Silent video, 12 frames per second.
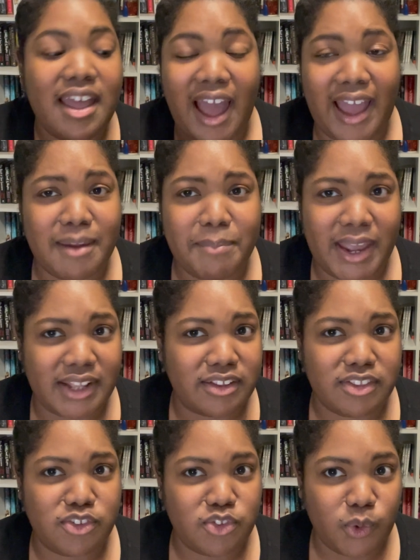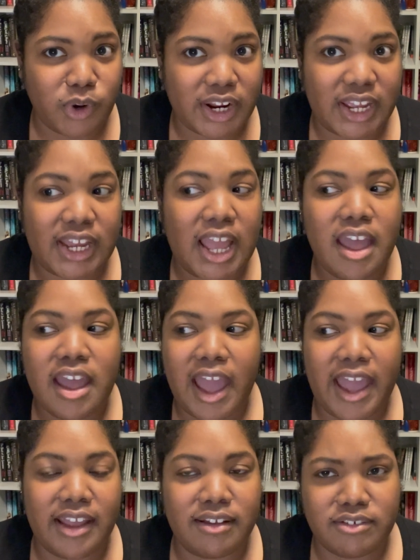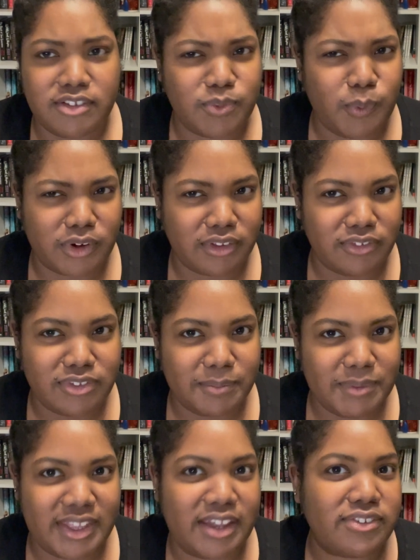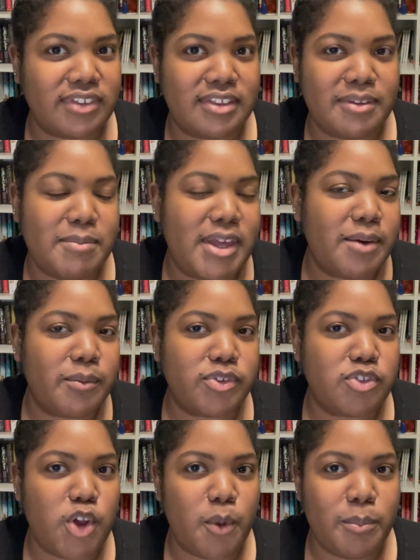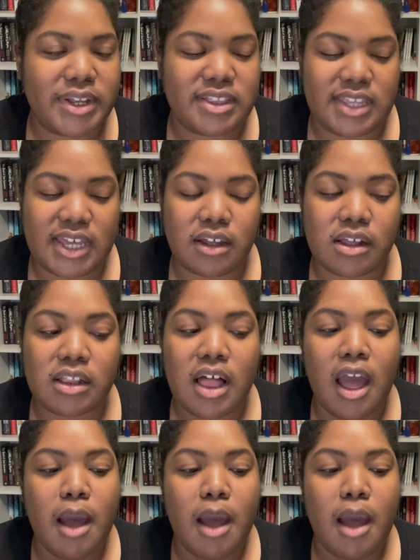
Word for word: I abandoned the story and just worked on something else. And to me, it was no big deal.